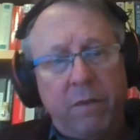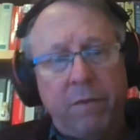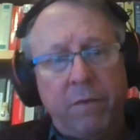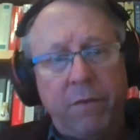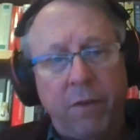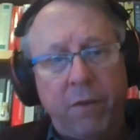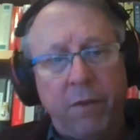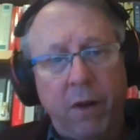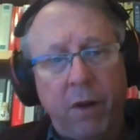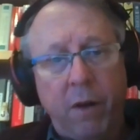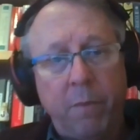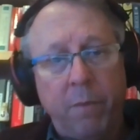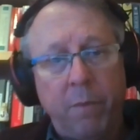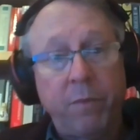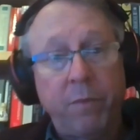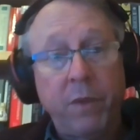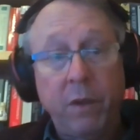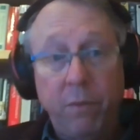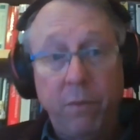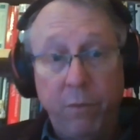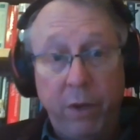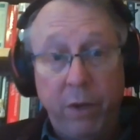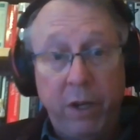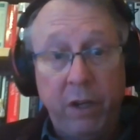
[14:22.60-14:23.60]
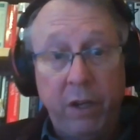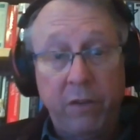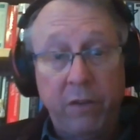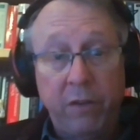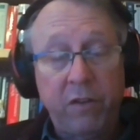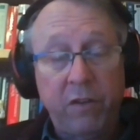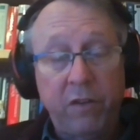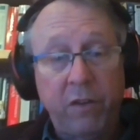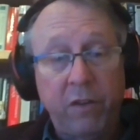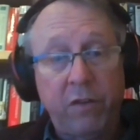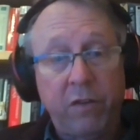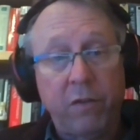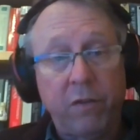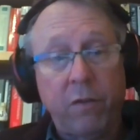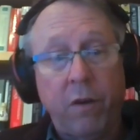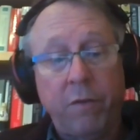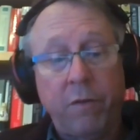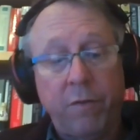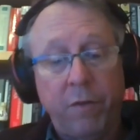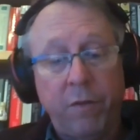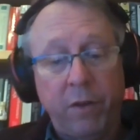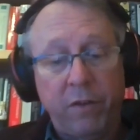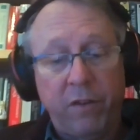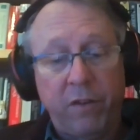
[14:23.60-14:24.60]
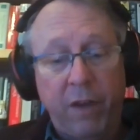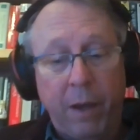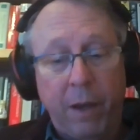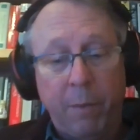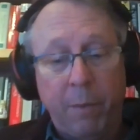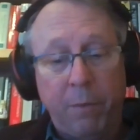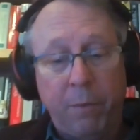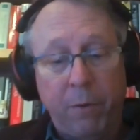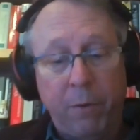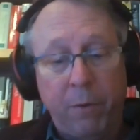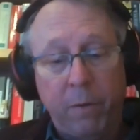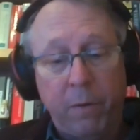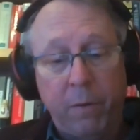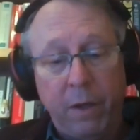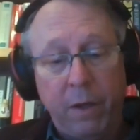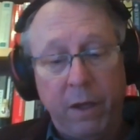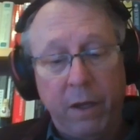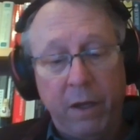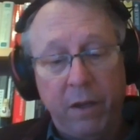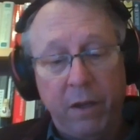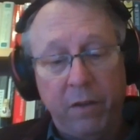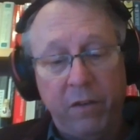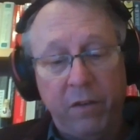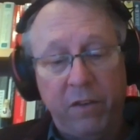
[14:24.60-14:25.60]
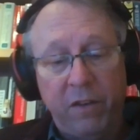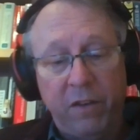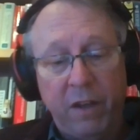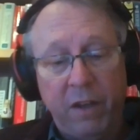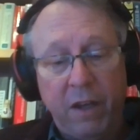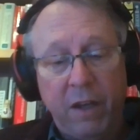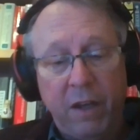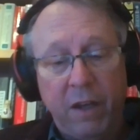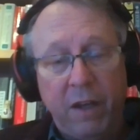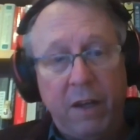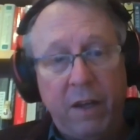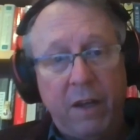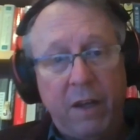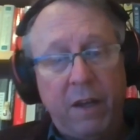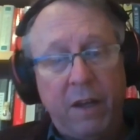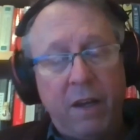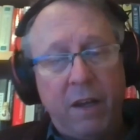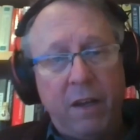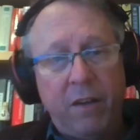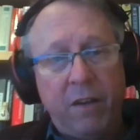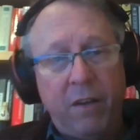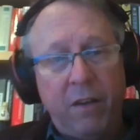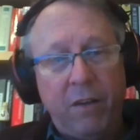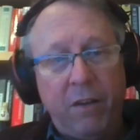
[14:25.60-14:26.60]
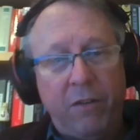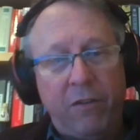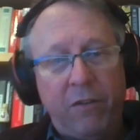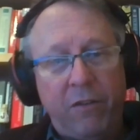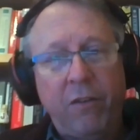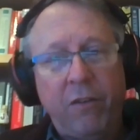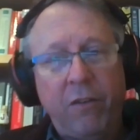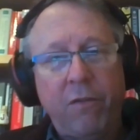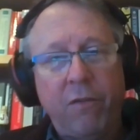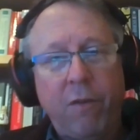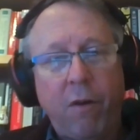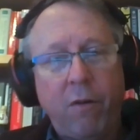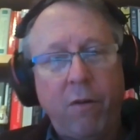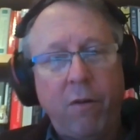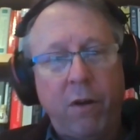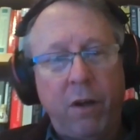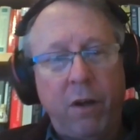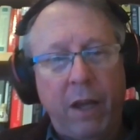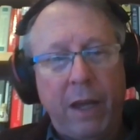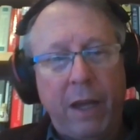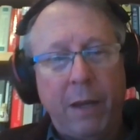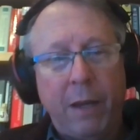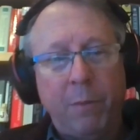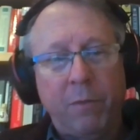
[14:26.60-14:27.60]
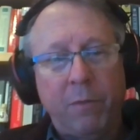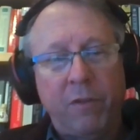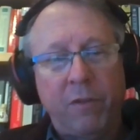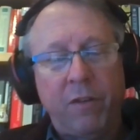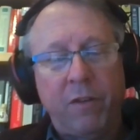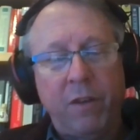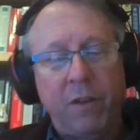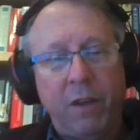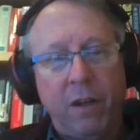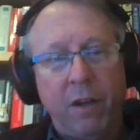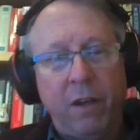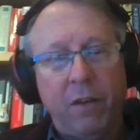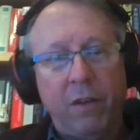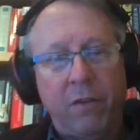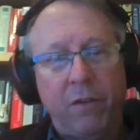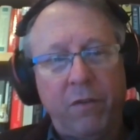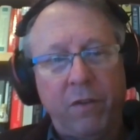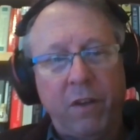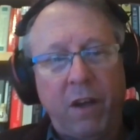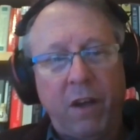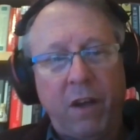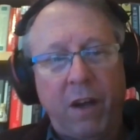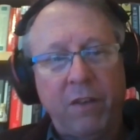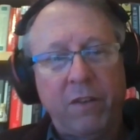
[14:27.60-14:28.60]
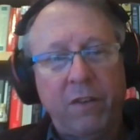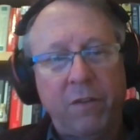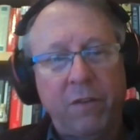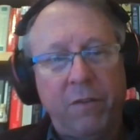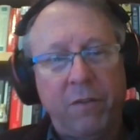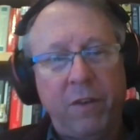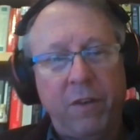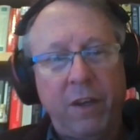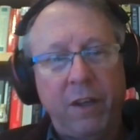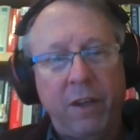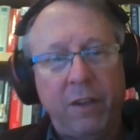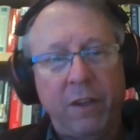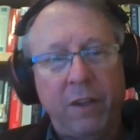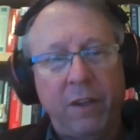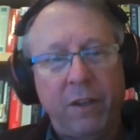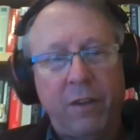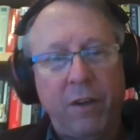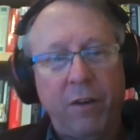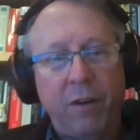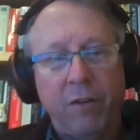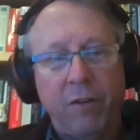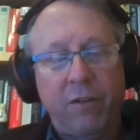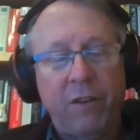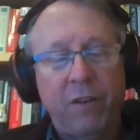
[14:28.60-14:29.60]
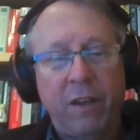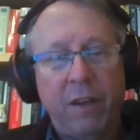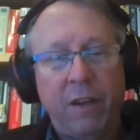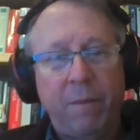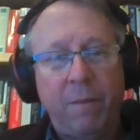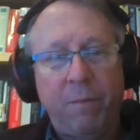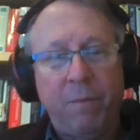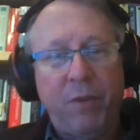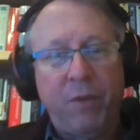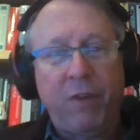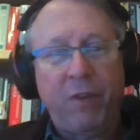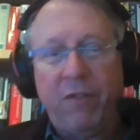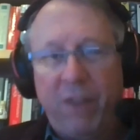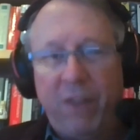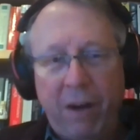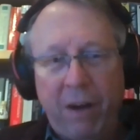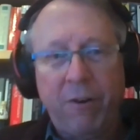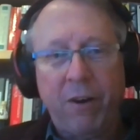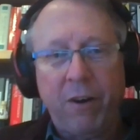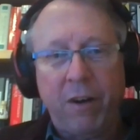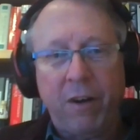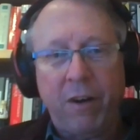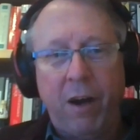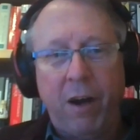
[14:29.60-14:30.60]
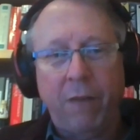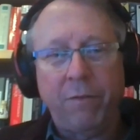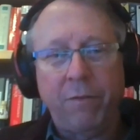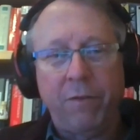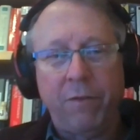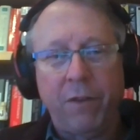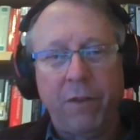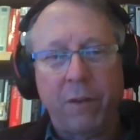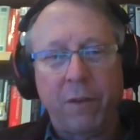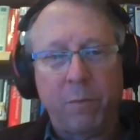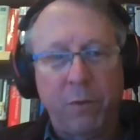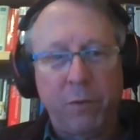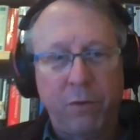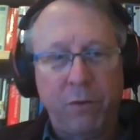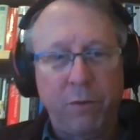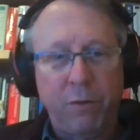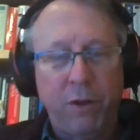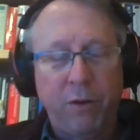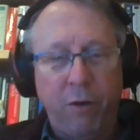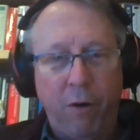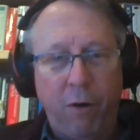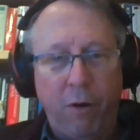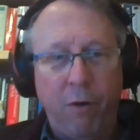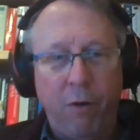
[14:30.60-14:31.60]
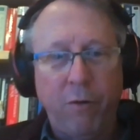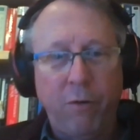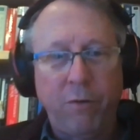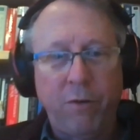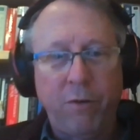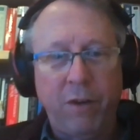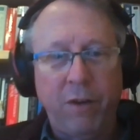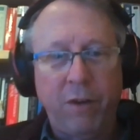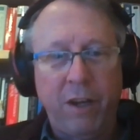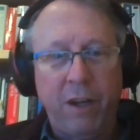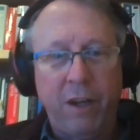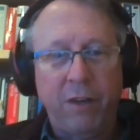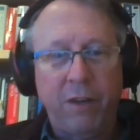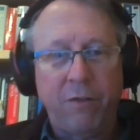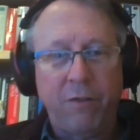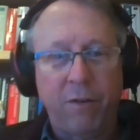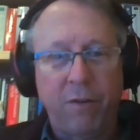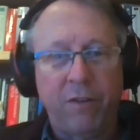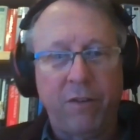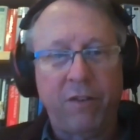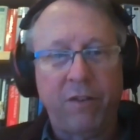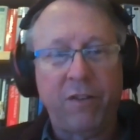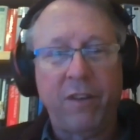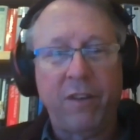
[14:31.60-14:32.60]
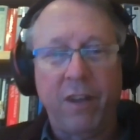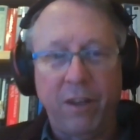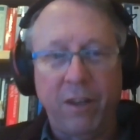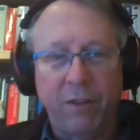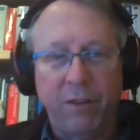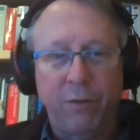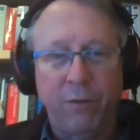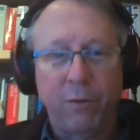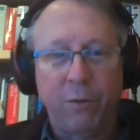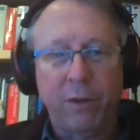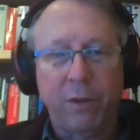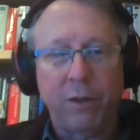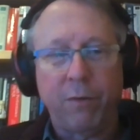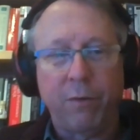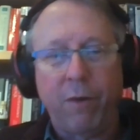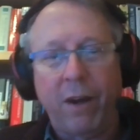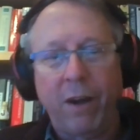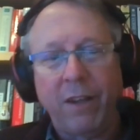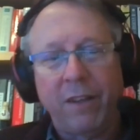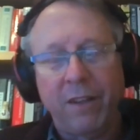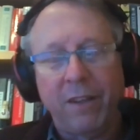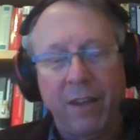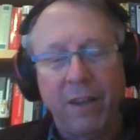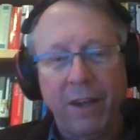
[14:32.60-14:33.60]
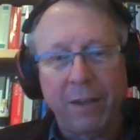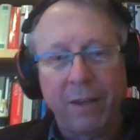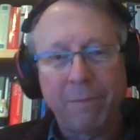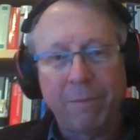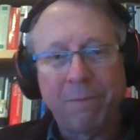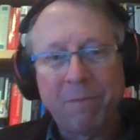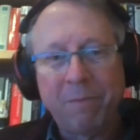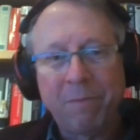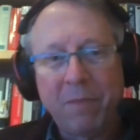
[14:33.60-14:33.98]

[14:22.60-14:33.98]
from reading Cicero, for example, is Cicero claims in his philosophy that there's there's never a conflict between your own interests and doing the right thing.